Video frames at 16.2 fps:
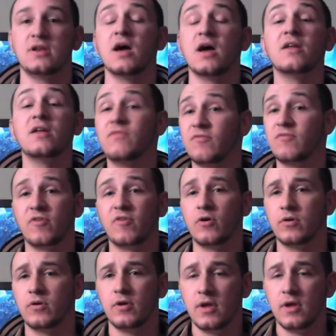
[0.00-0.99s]
None of it
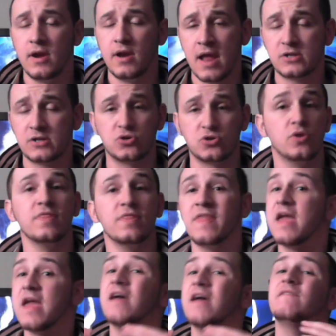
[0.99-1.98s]
felt natural.
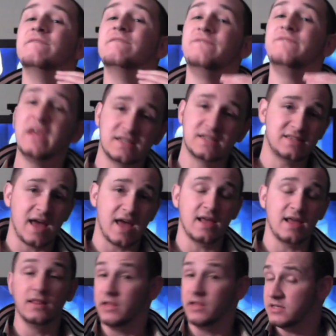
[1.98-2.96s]
They have fixed that.
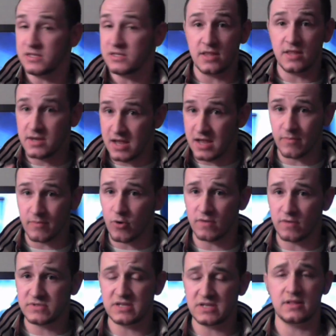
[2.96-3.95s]
At least in the demo
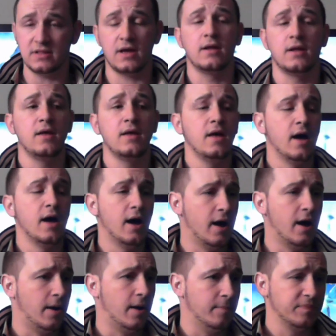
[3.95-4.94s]
I've seen that.
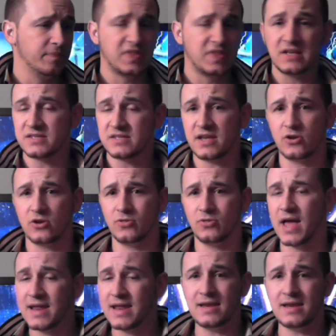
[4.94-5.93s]
Things like your
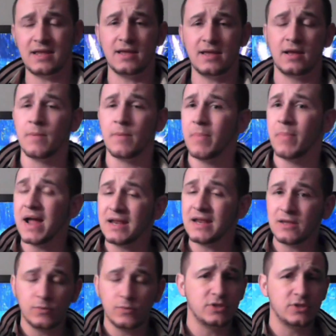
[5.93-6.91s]
lightning and combining
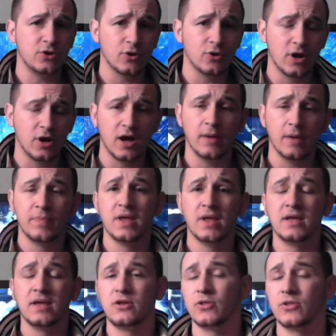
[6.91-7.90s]
it with your
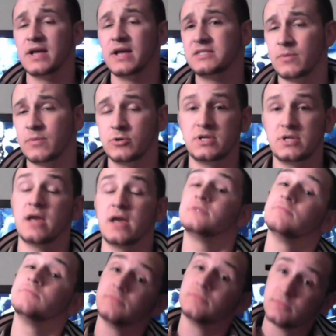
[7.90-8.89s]
lightsaber attacks.
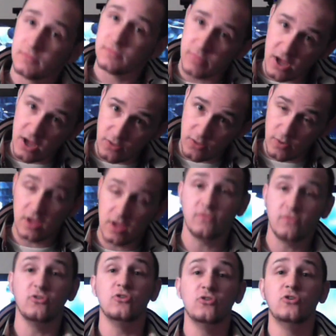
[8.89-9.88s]
By the way, if
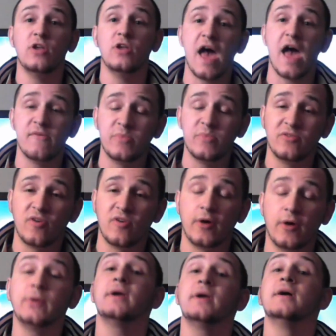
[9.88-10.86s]
you haven't been
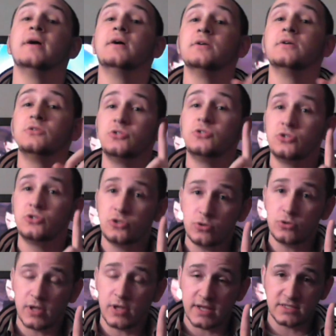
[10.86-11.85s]
following,
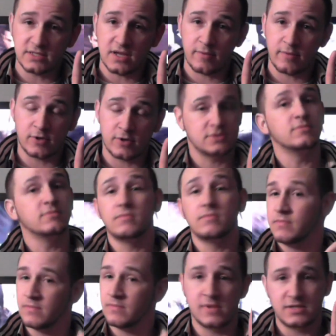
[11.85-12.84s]
2 lightsabers,
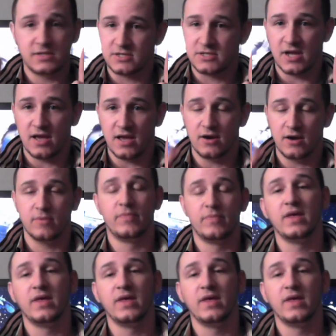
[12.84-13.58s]
much tighter.